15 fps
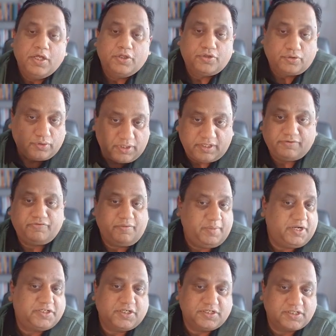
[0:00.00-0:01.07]
through the
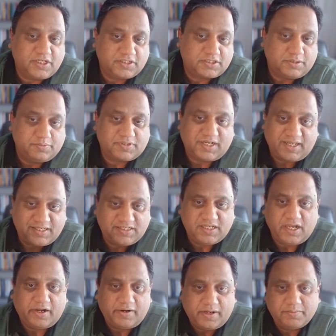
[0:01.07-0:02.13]
information systems like
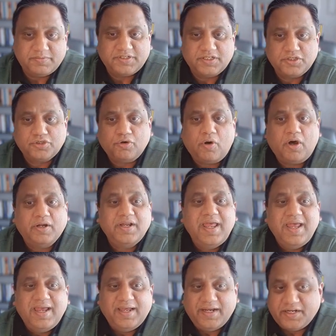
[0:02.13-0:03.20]
CRMs and so on
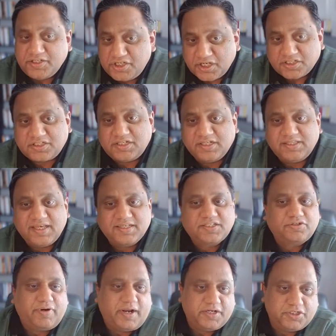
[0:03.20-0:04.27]
and adjusting their
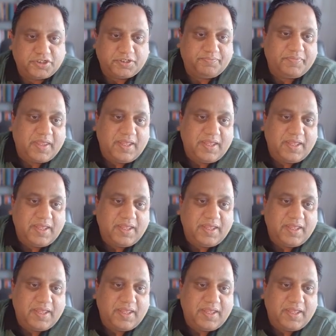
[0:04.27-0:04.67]
strategy.